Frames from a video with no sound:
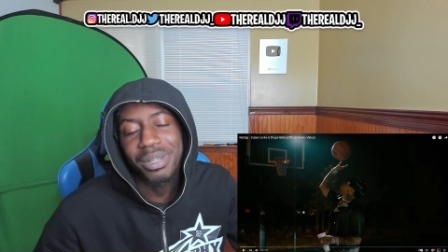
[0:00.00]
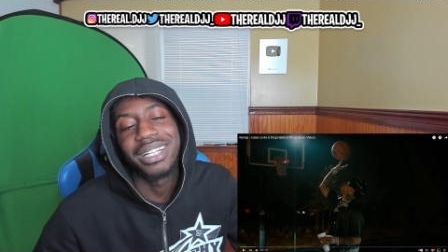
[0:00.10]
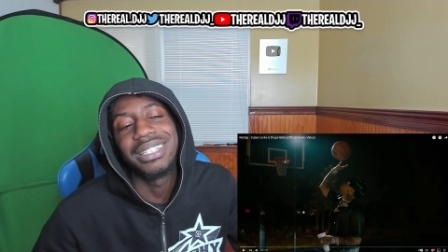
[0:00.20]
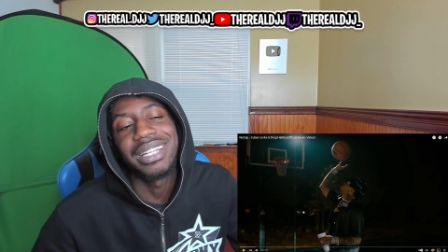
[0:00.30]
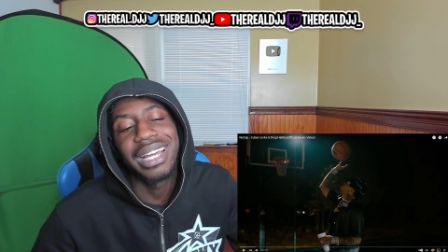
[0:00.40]
I'm
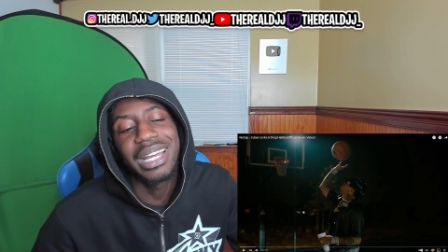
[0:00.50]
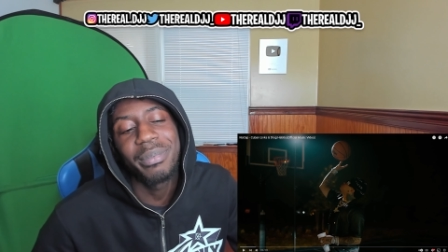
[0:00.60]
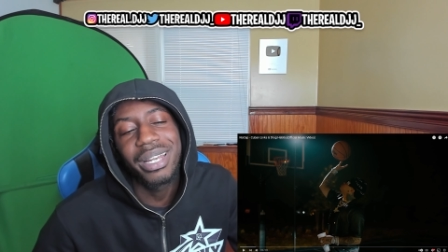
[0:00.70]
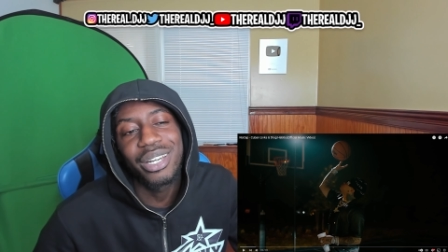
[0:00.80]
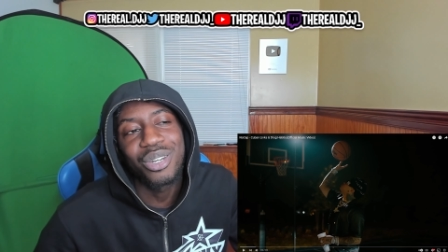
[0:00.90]
like,
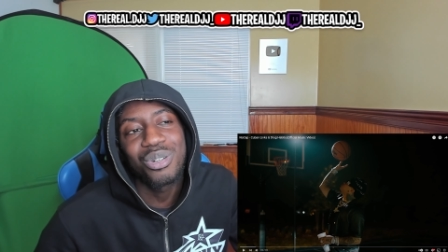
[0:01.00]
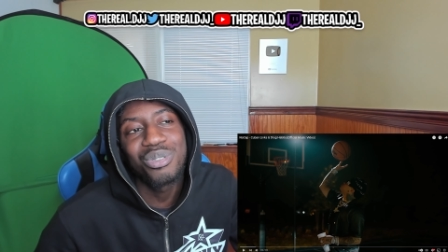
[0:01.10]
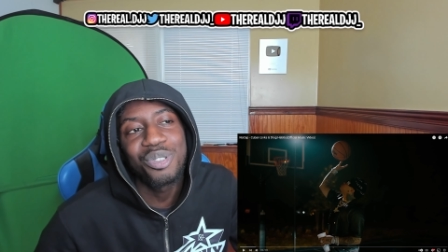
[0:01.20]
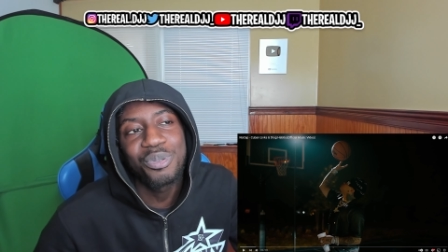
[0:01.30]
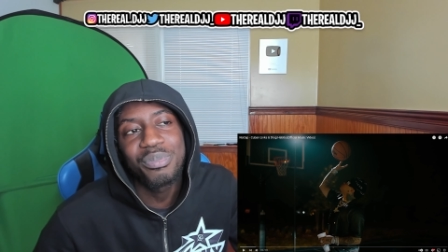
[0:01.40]
damn, ain't no
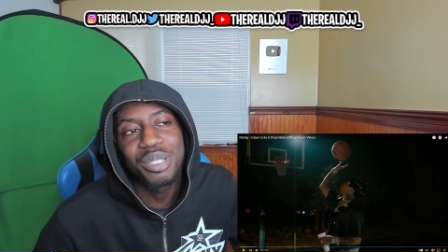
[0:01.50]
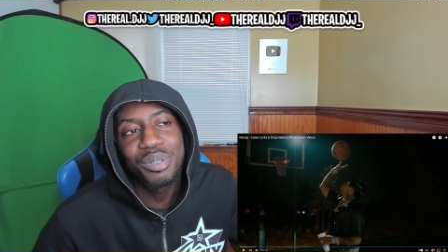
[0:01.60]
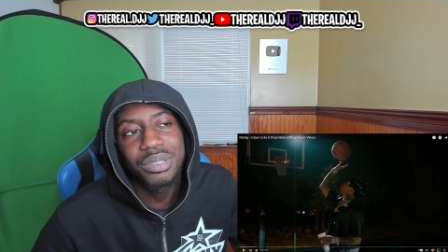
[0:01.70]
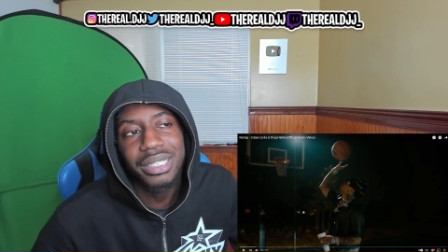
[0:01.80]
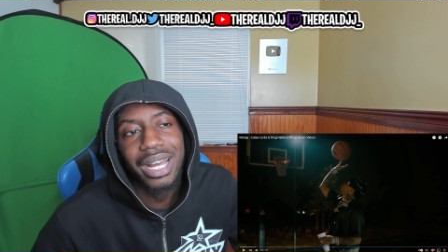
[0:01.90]
new
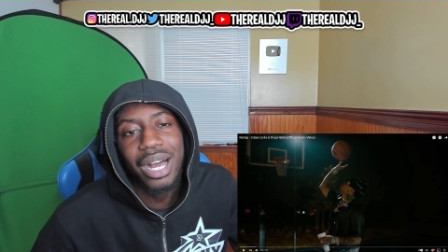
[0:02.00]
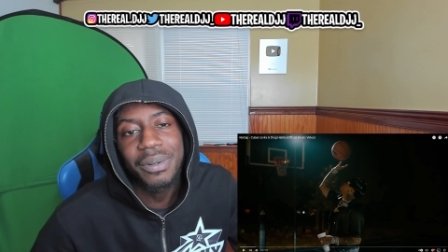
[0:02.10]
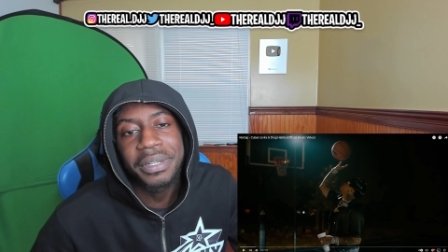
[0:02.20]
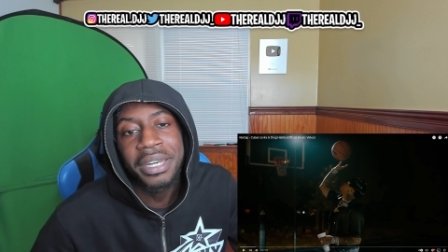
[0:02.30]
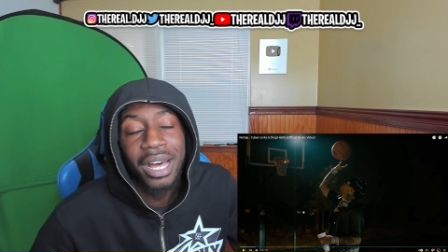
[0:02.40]
music
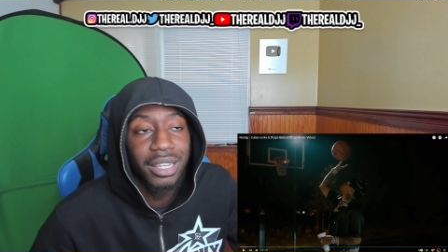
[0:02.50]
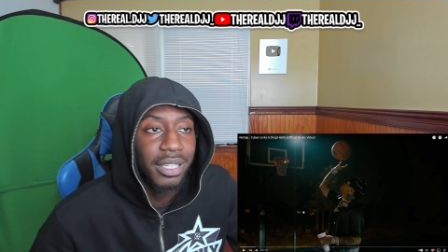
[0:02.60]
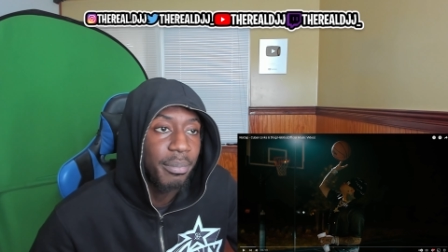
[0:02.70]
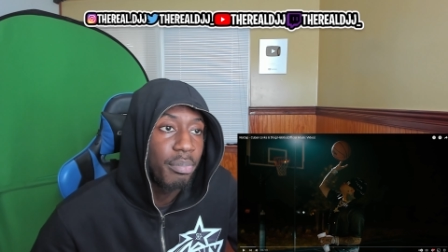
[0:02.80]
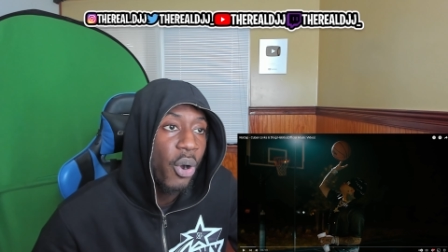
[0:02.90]
out,
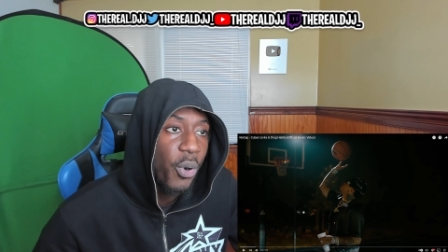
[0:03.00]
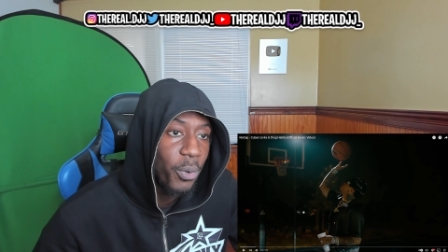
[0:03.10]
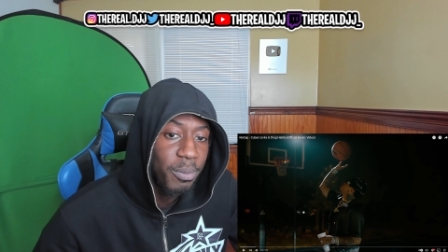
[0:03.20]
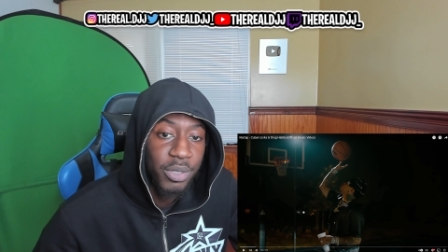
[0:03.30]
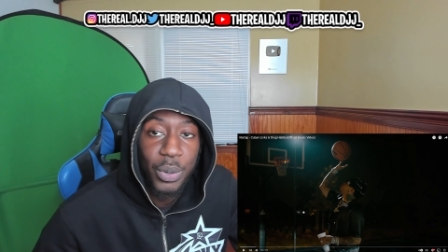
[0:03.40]
nothing.
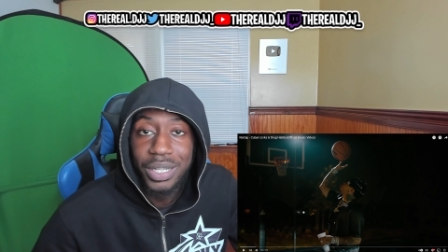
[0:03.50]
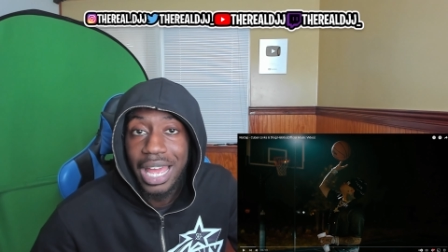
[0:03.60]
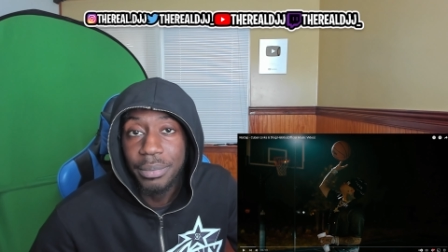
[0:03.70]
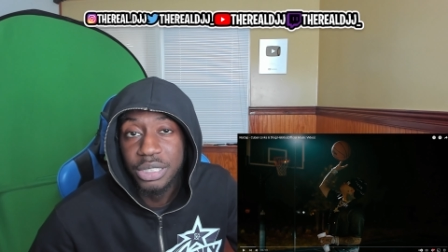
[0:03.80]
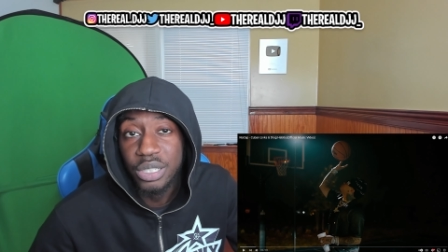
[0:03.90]
Boom, no
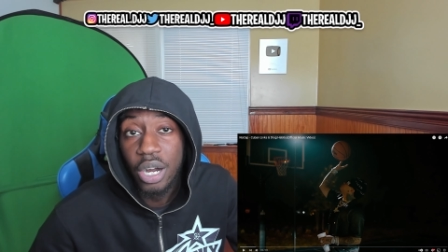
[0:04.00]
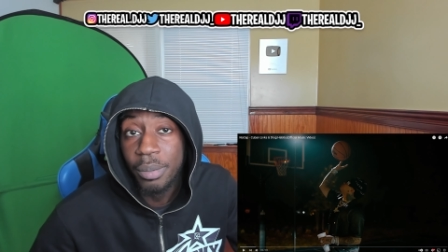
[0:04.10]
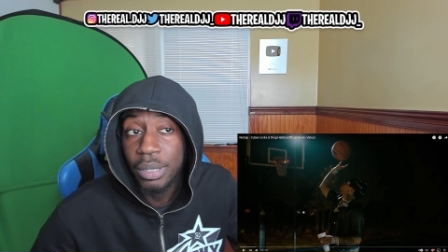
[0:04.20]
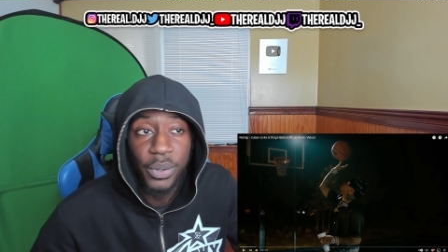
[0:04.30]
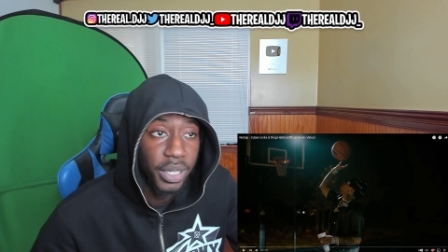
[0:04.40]
cap just
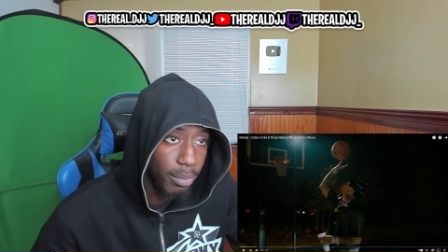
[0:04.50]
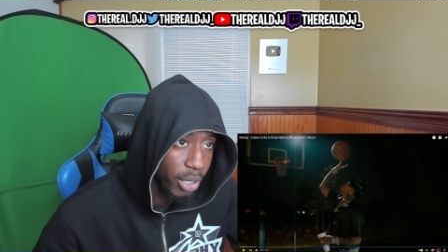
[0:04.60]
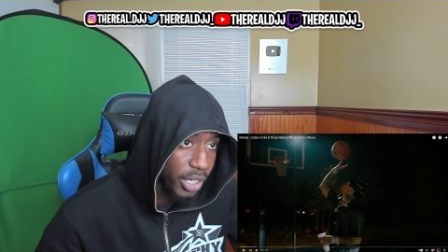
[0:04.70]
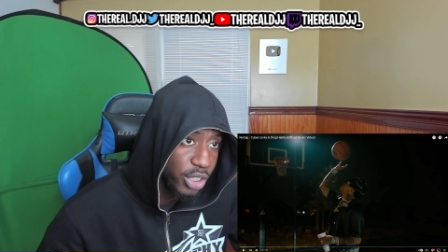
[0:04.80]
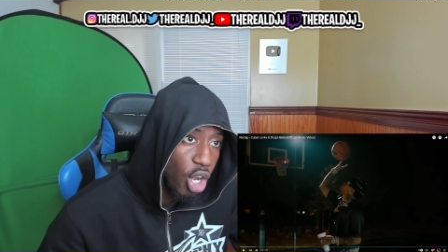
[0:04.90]
uploaded,
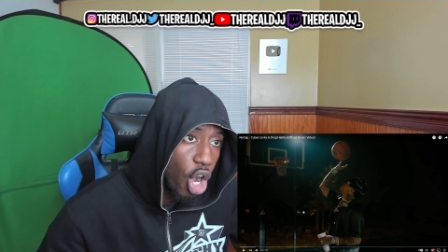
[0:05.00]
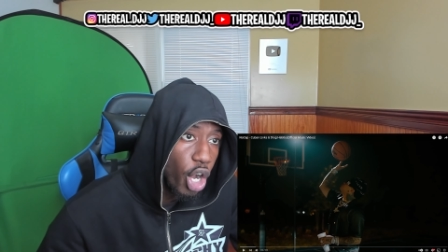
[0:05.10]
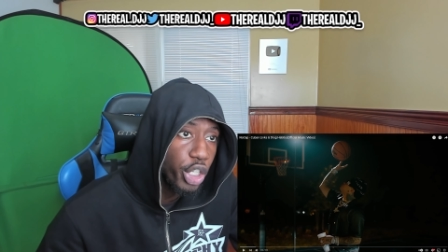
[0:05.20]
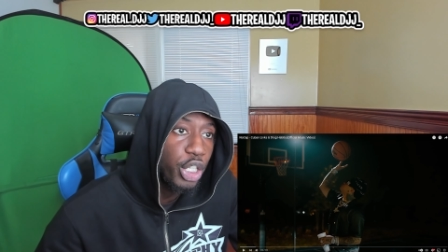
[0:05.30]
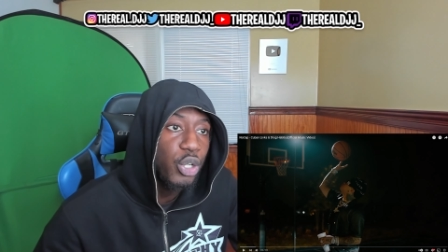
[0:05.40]
bro. It's
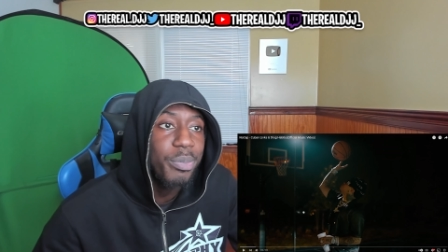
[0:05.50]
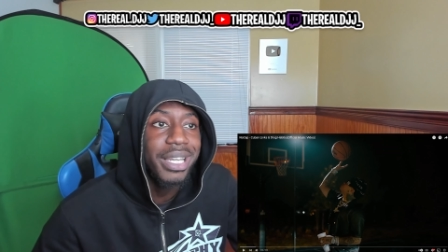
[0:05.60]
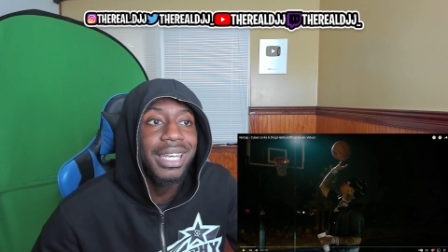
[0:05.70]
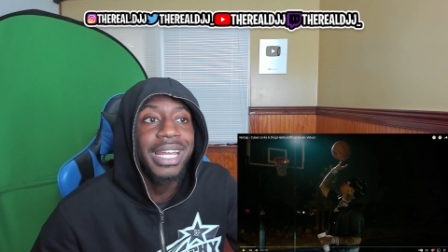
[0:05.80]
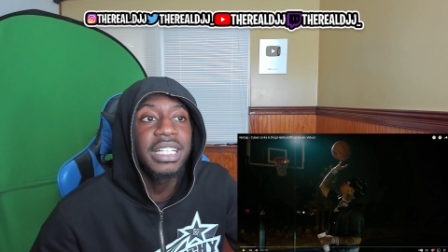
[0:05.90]
called
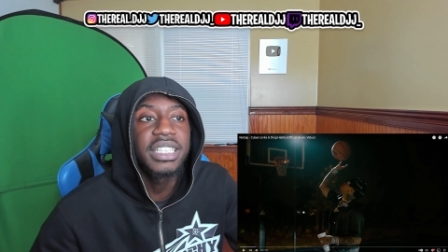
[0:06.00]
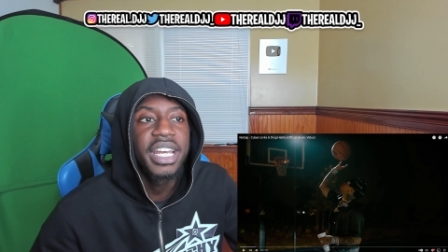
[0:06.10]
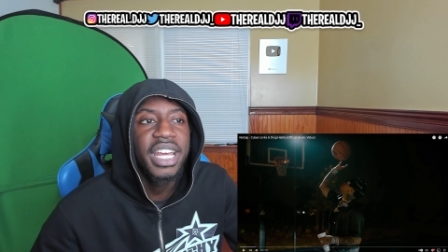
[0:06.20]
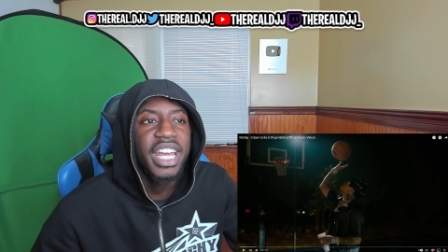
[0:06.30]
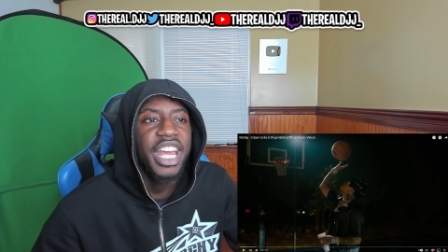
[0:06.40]
Cuban Links
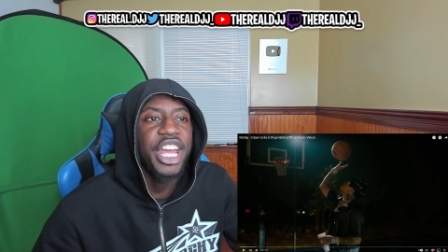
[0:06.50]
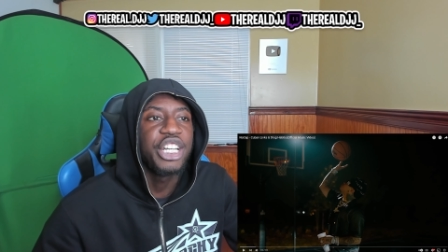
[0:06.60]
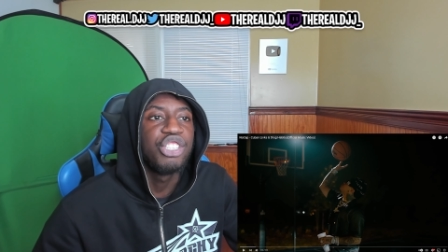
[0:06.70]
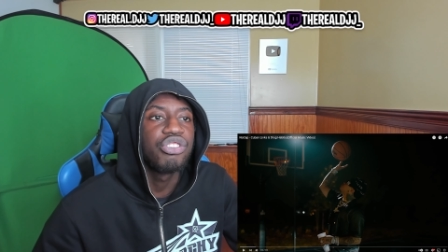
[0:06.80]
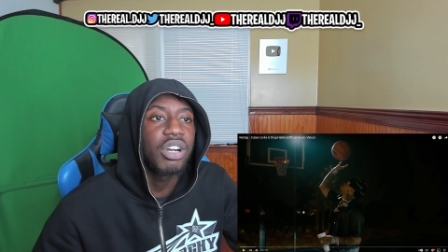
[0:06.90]

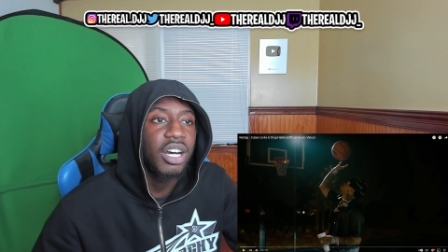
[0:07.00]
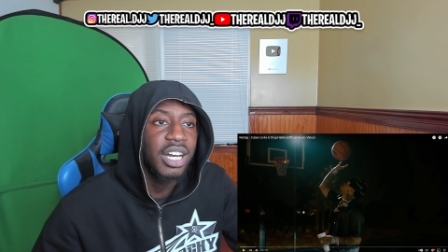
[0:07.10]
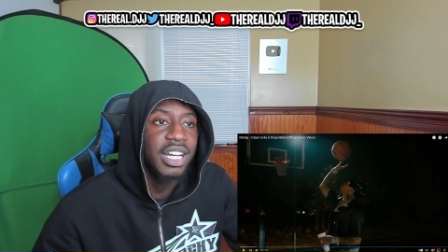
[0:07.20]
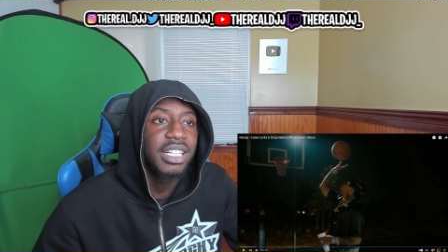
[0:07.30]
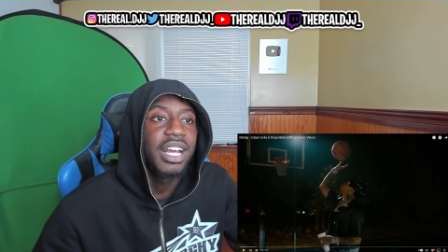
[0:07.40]
and
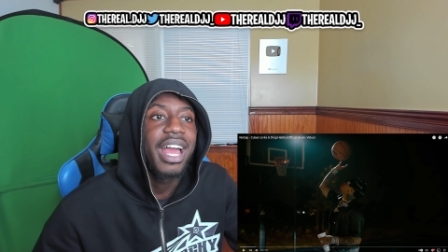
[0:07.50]
Drug